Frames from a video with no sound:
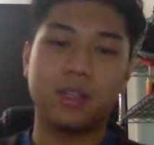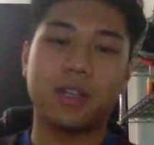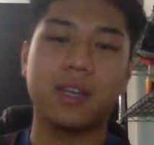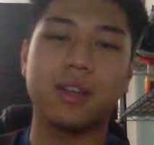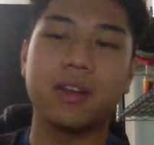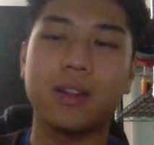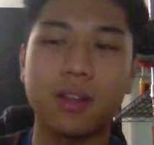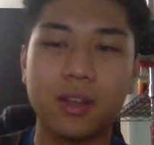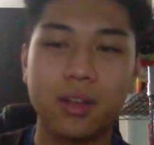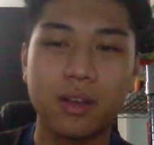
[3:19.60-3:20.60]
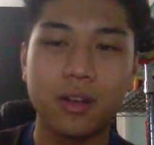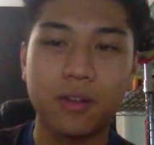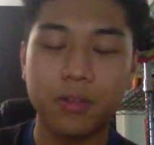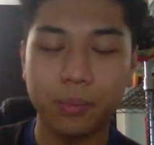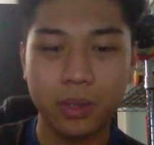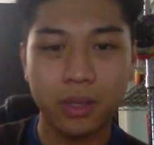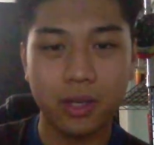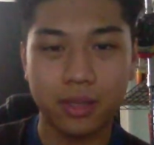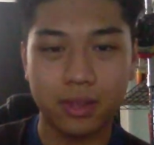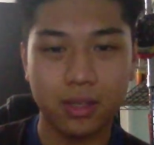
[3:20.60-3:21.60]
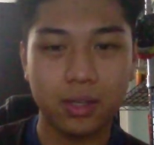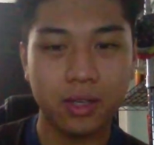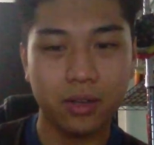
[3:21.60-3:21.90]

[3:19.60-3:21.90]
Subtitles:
And for me, I think